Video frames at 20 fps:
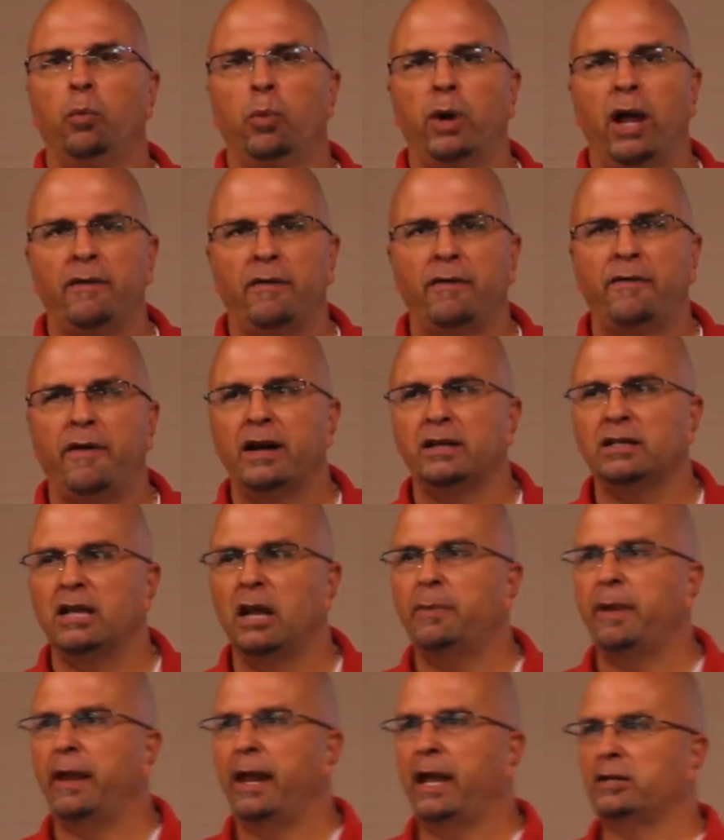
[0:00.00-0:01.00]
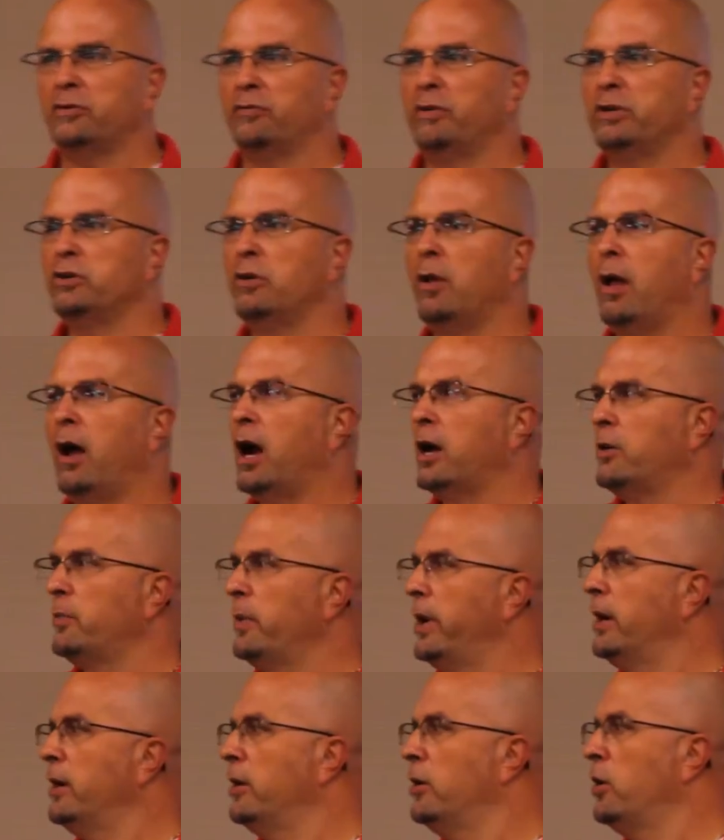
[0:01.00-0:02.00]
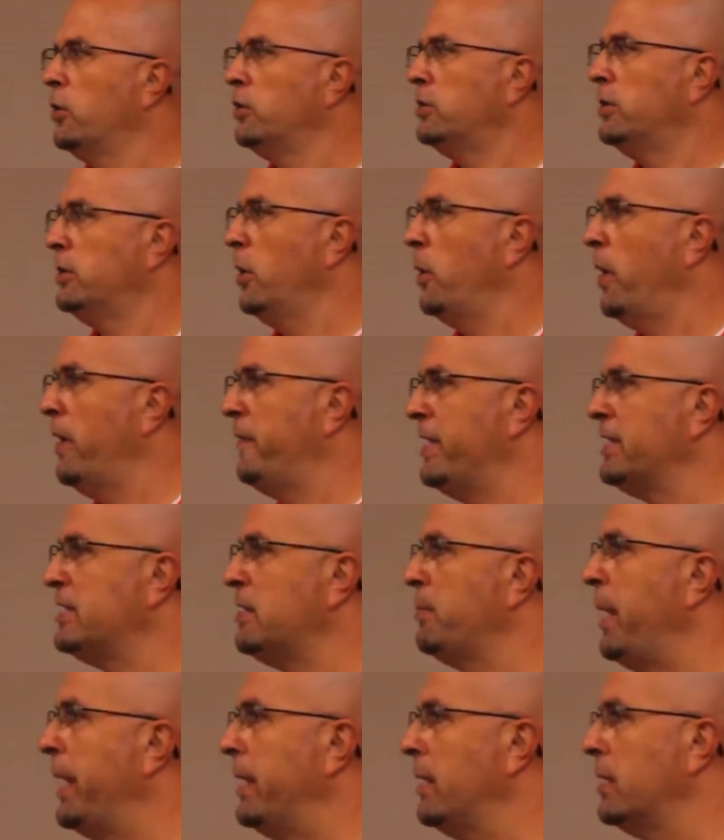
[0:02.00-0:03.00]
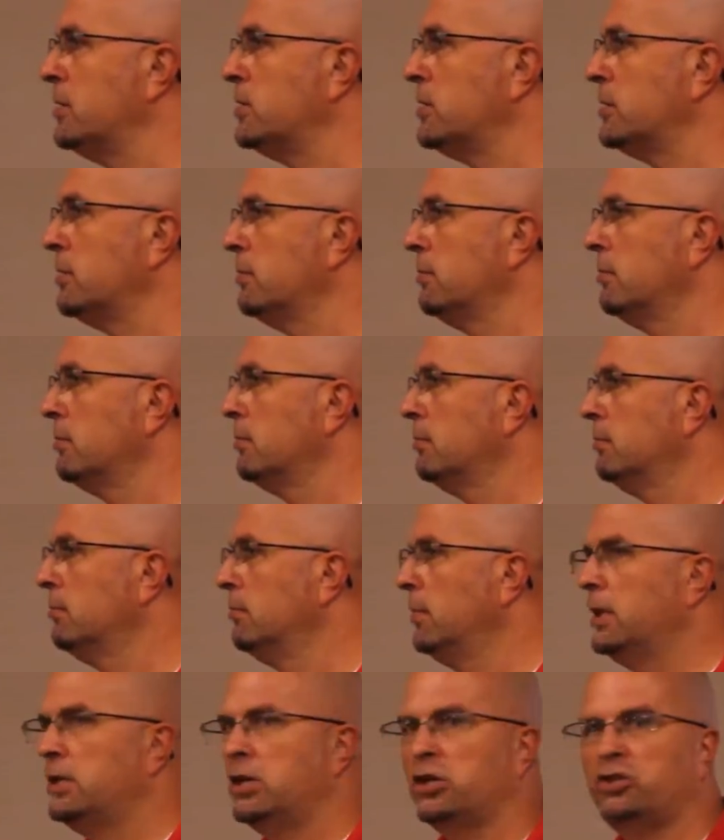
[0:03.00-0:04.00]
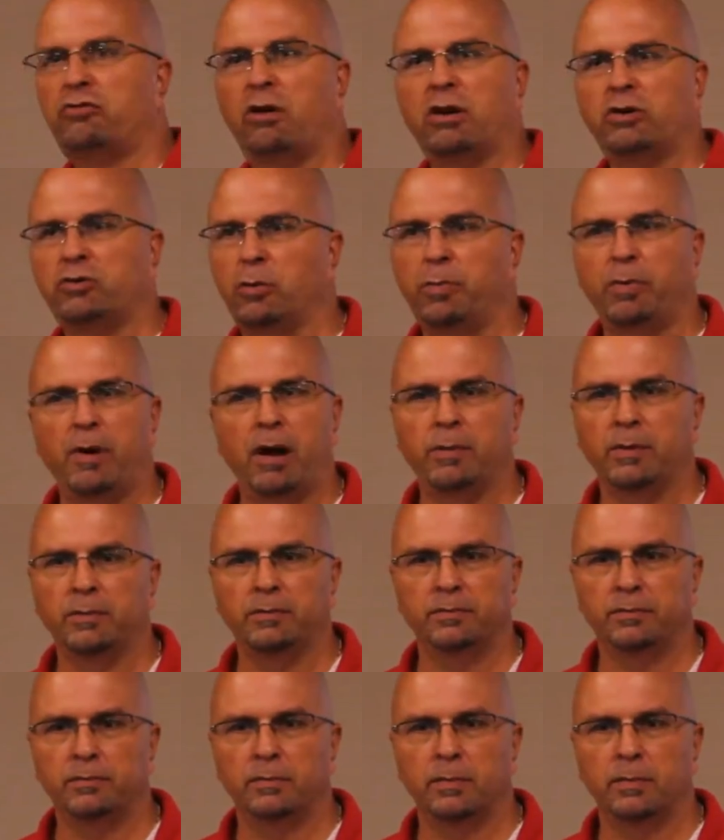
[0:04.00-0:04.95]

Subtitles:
We have a fire escape that has original hardware, no evidence of maintenance. It's a structural problem.